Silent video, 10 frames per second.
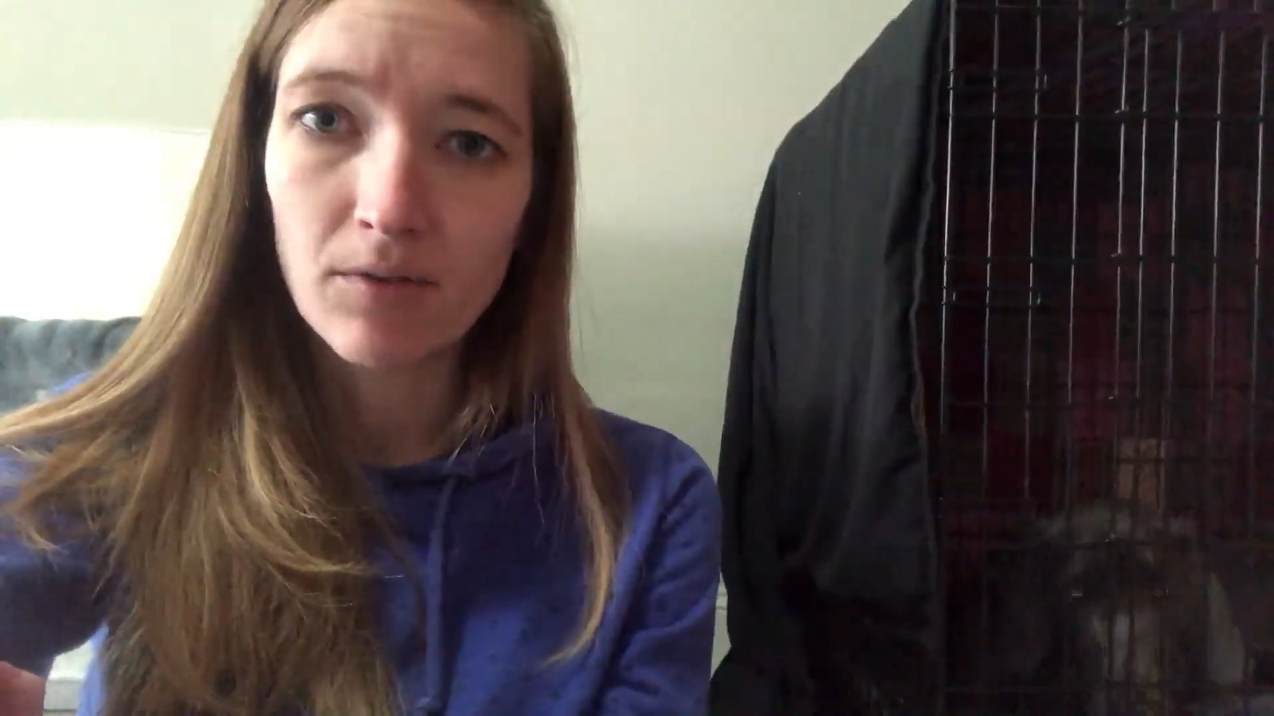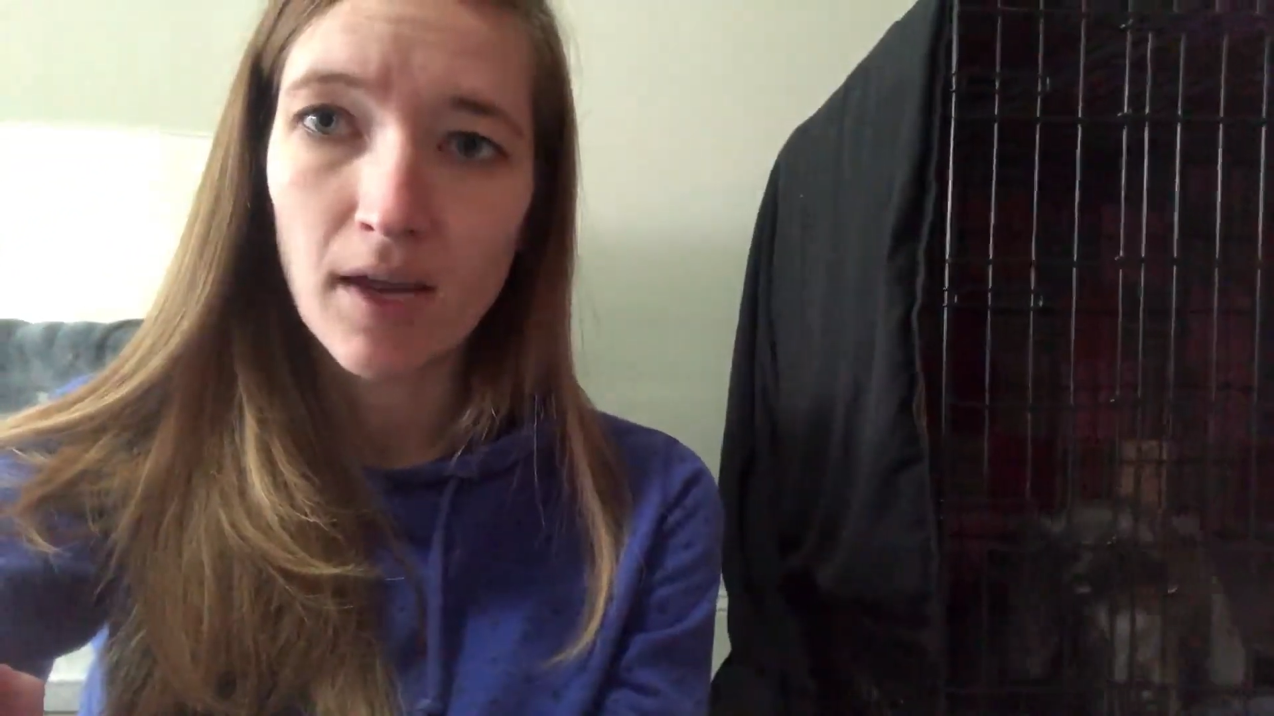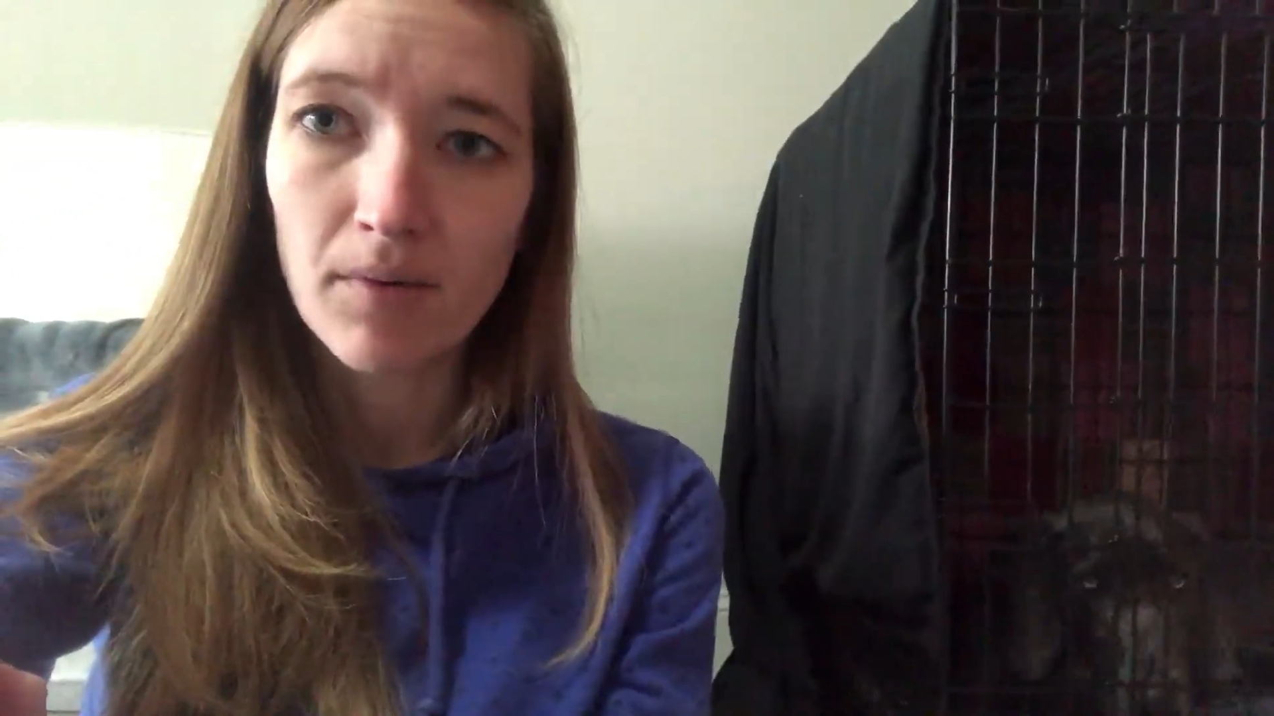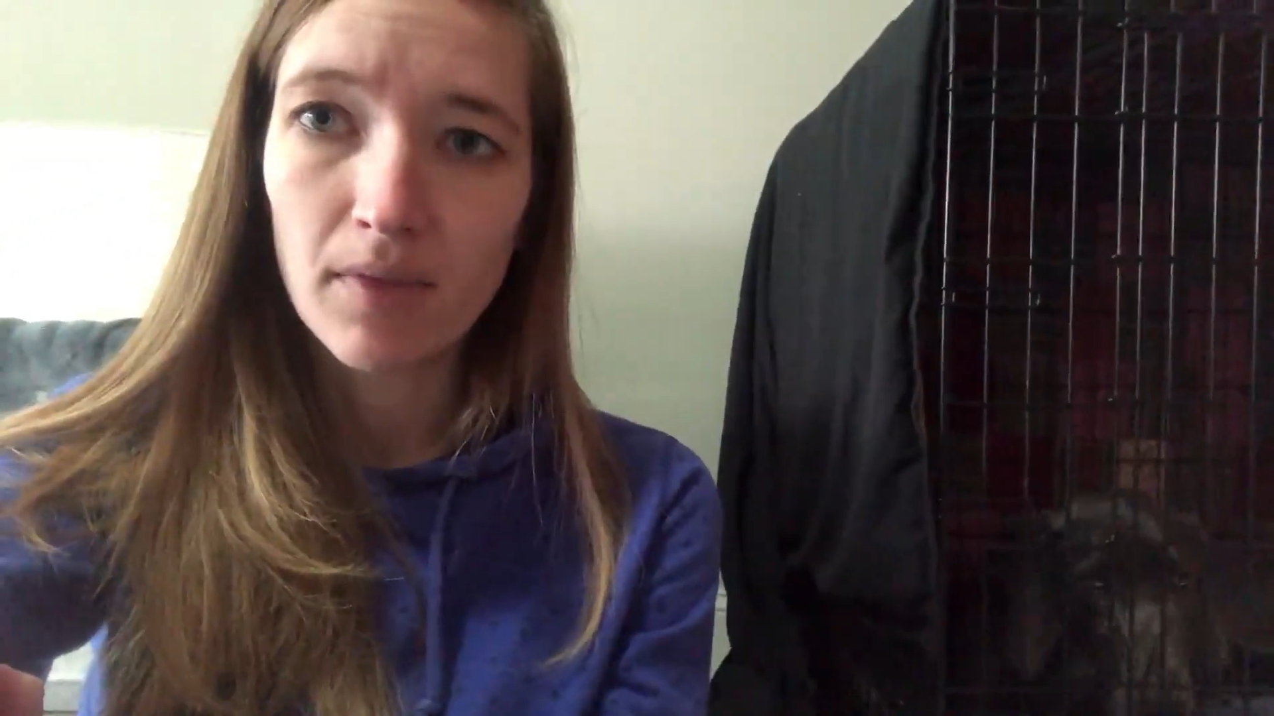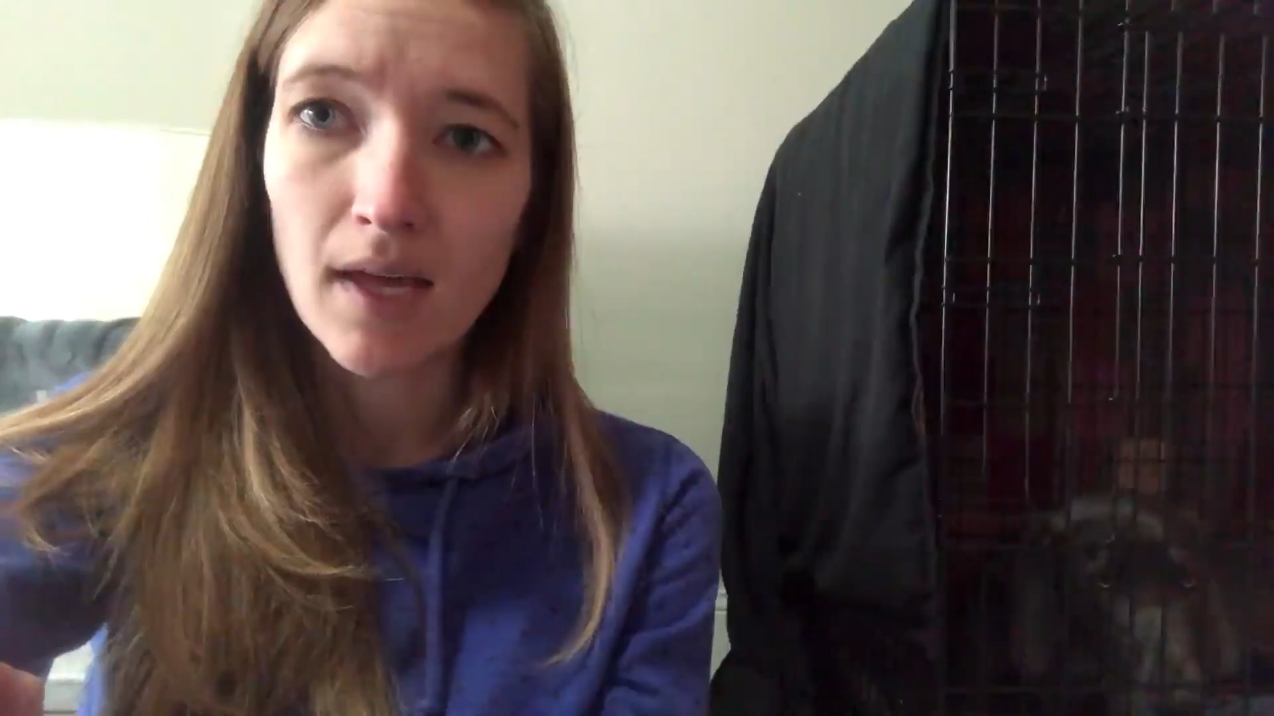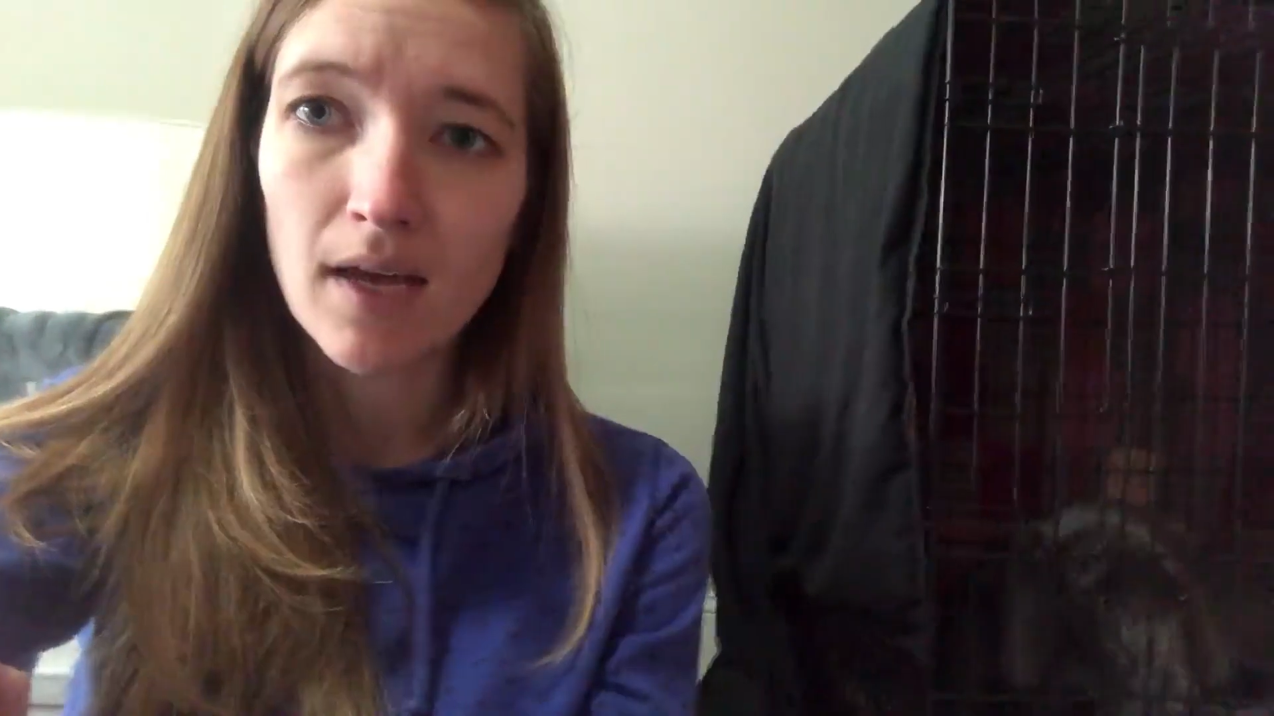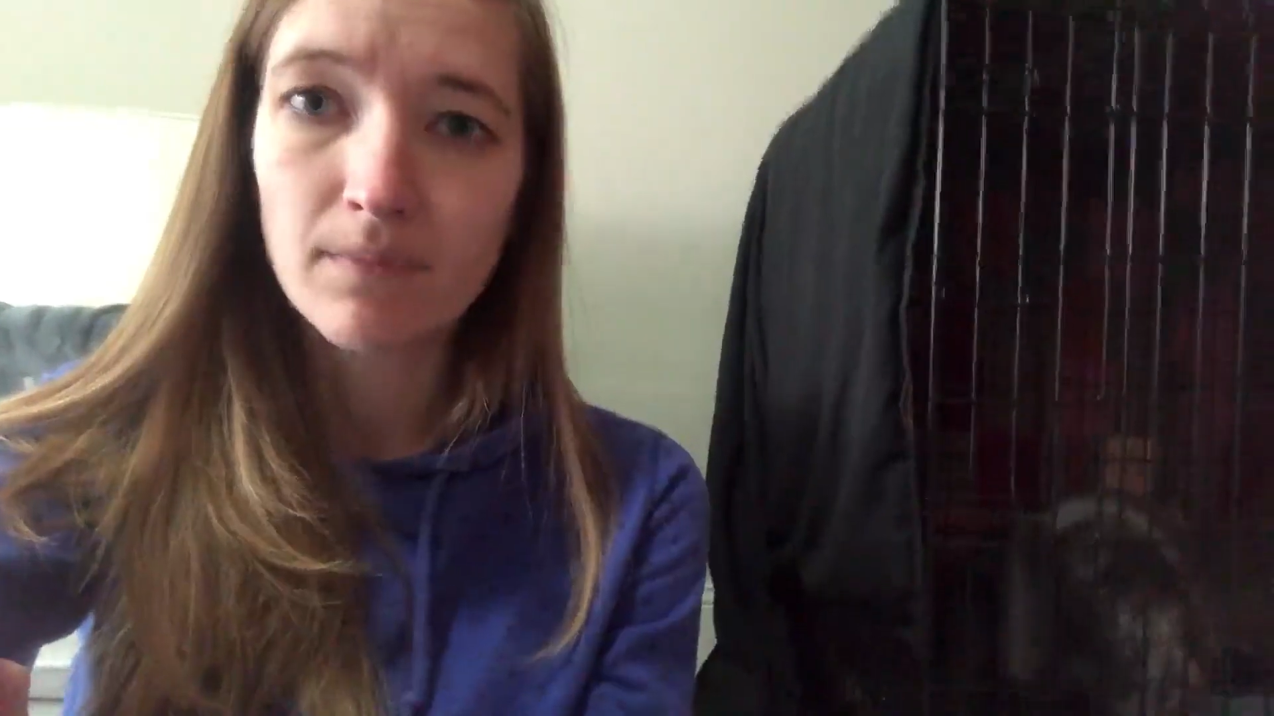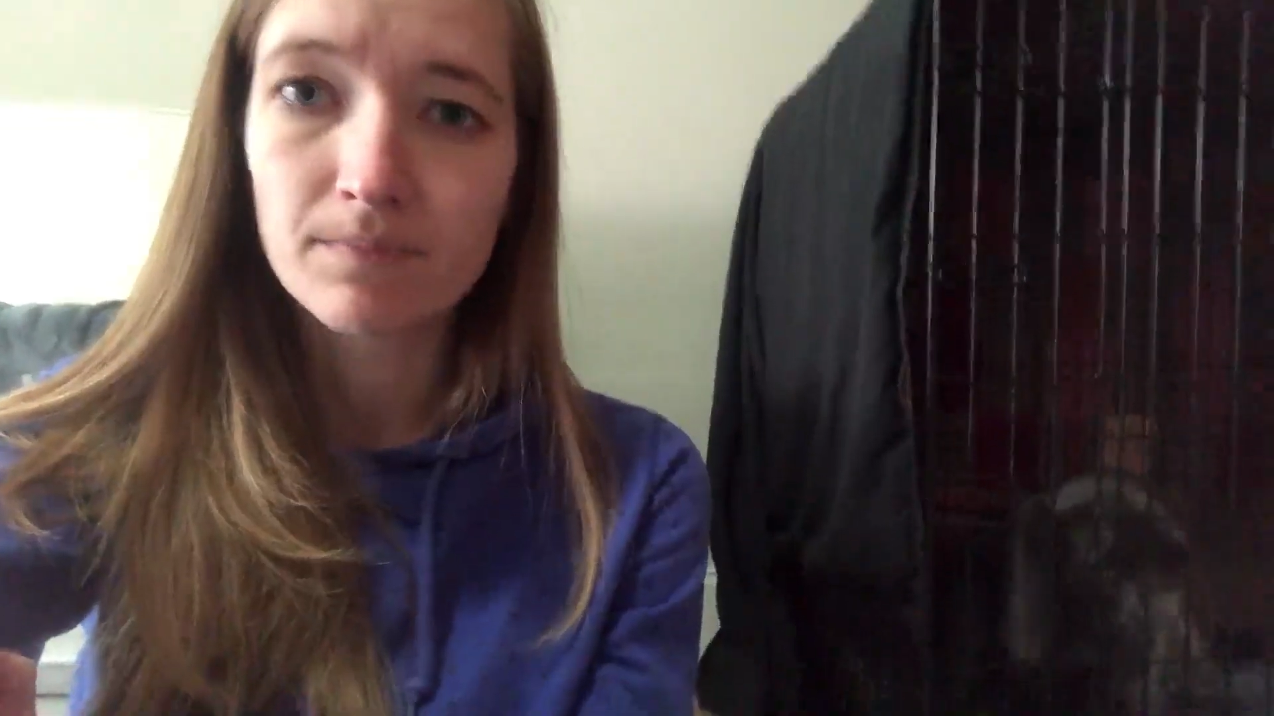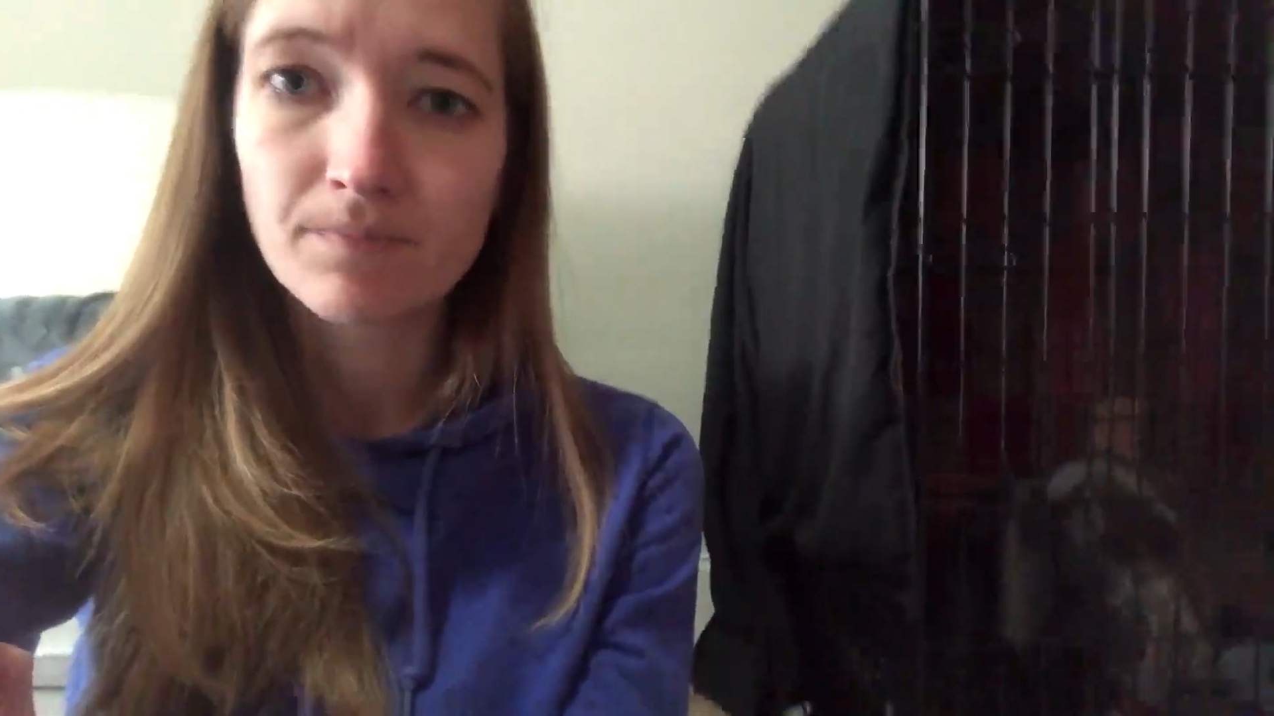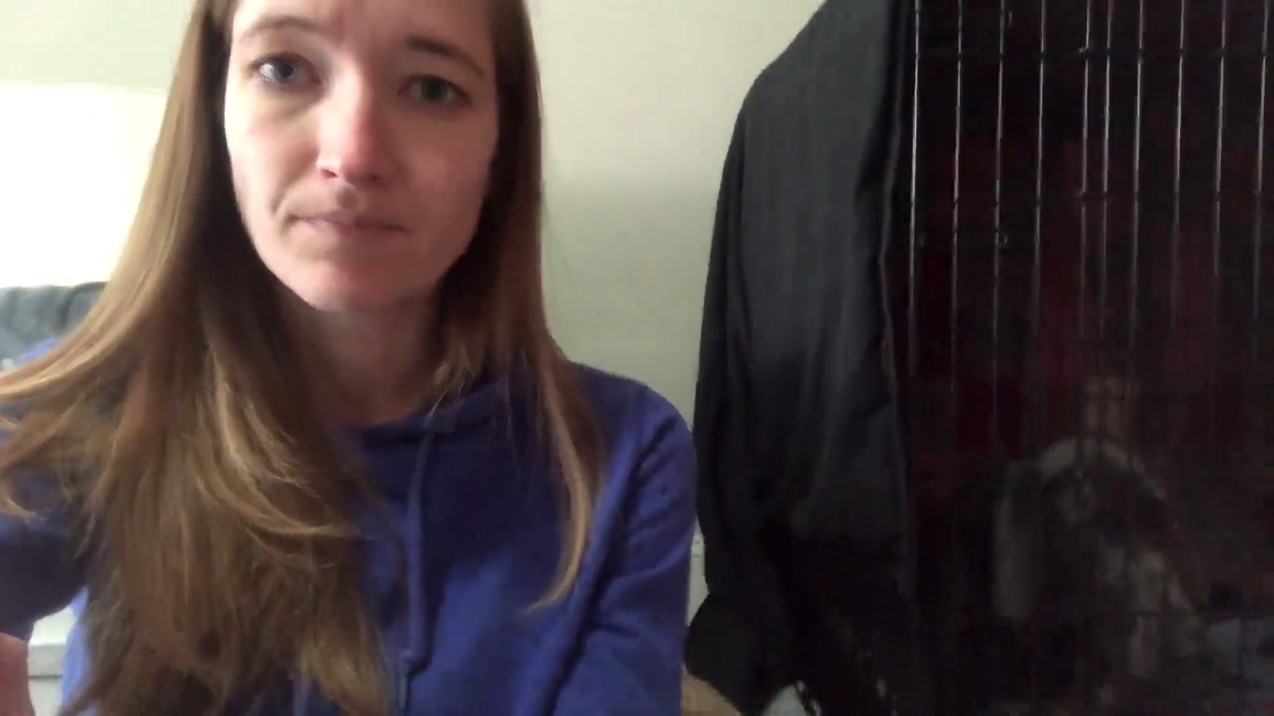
okay with that.